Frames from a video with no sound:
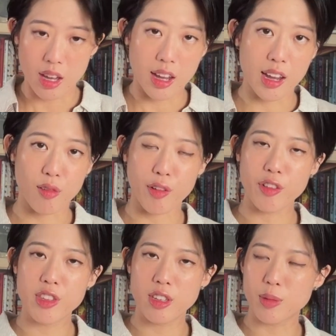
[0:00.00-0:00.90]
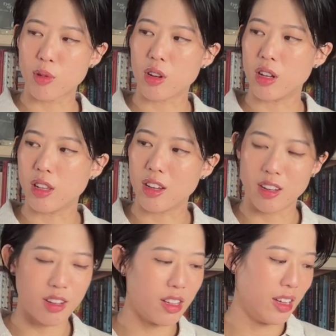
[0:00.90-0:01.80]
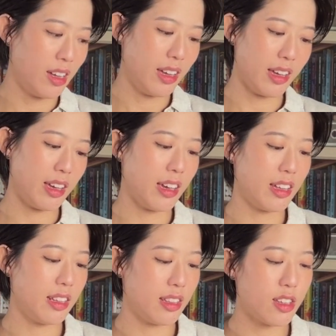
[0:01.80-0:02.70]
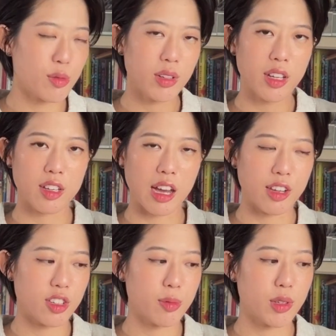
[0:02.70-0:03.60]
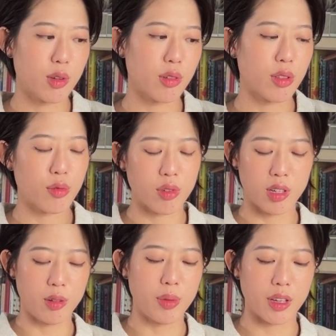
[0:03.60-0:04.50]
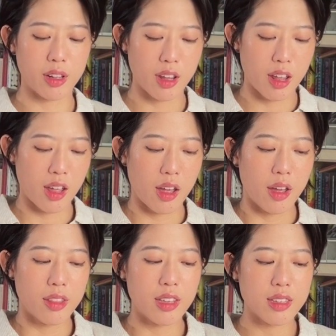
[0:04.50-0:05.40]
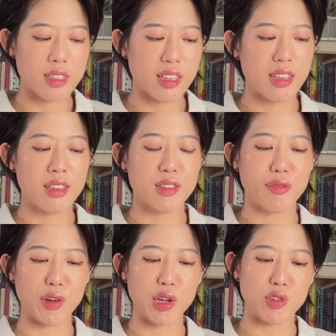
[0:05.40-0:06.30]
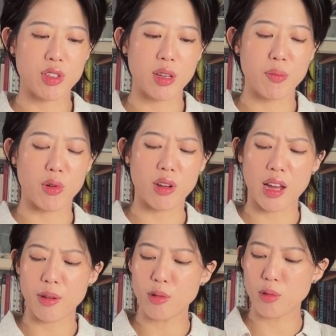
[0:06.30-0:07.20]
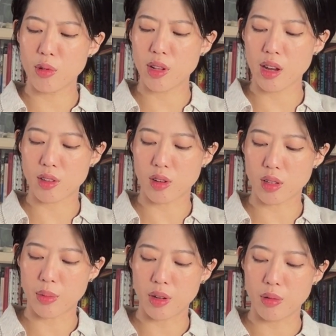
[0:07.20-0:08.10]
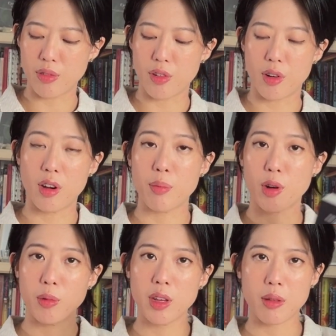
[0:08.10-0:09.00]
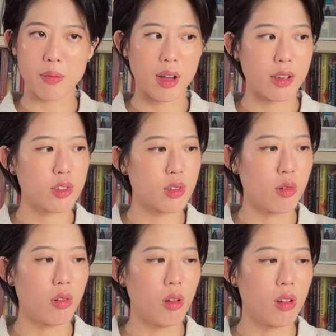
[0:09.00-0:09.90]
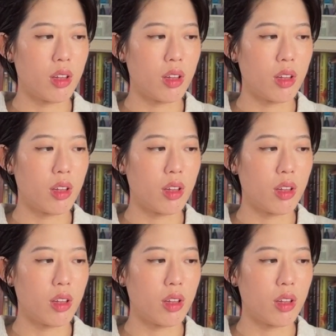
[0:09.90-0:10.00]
I referenced this book earlier, and this one I just been going through a little bit. This is a very interesting book. I don't know whether I talked about it before, probably in my soul